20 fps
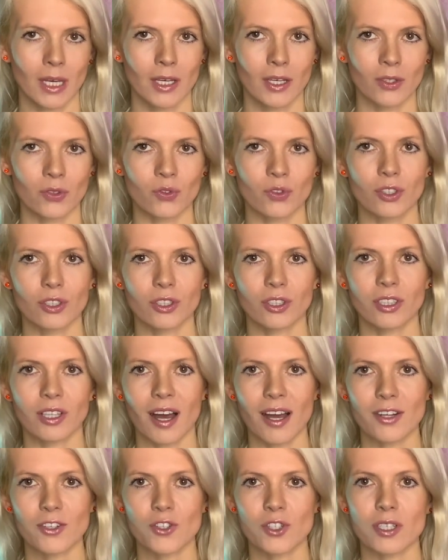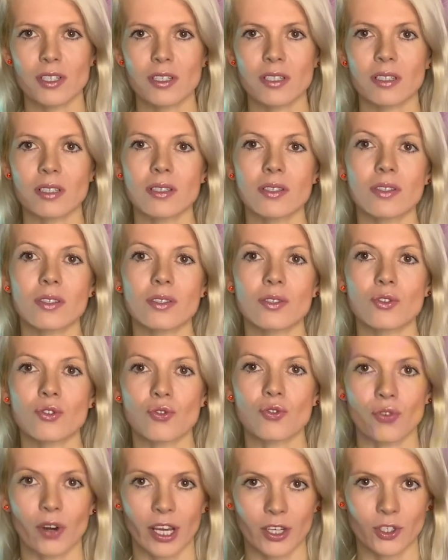The largest
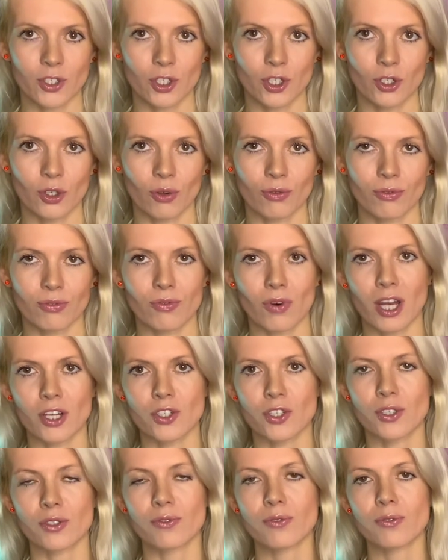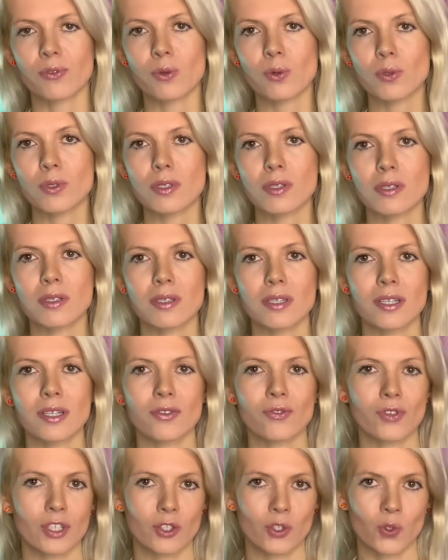concentration of Russian forces
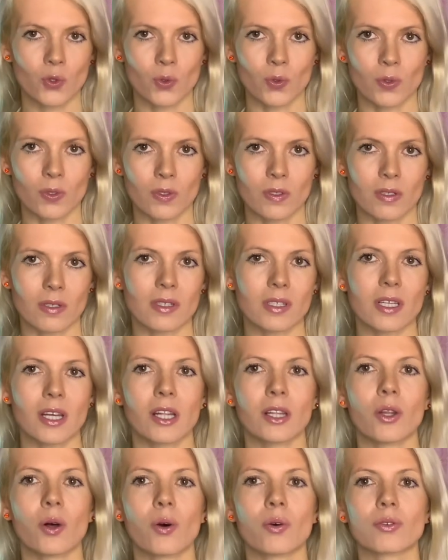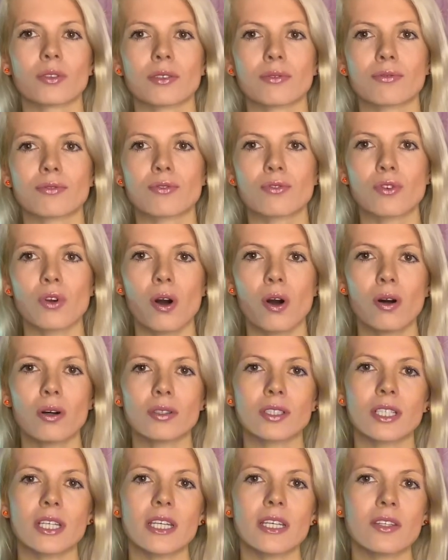and resources along the
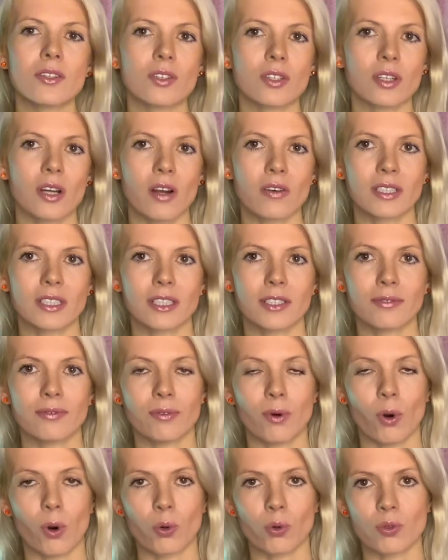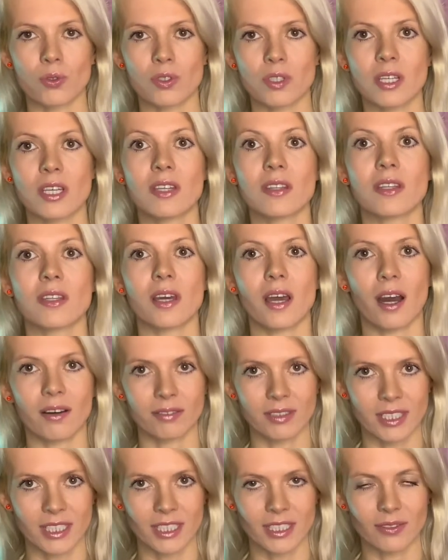front is currently focused in the
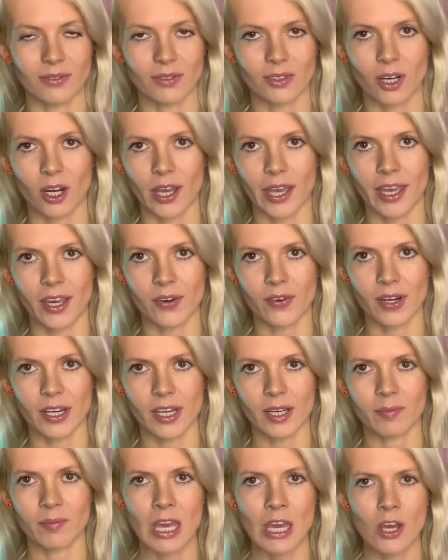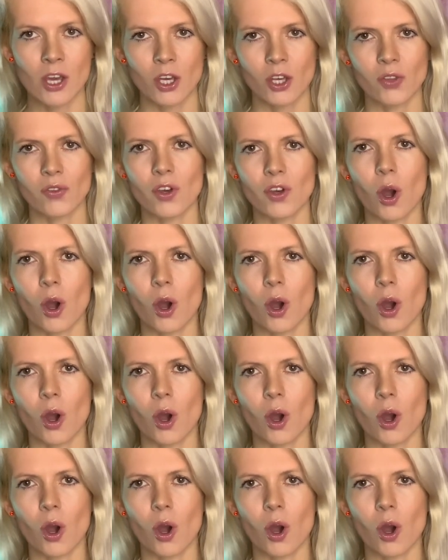Avdiivka area. The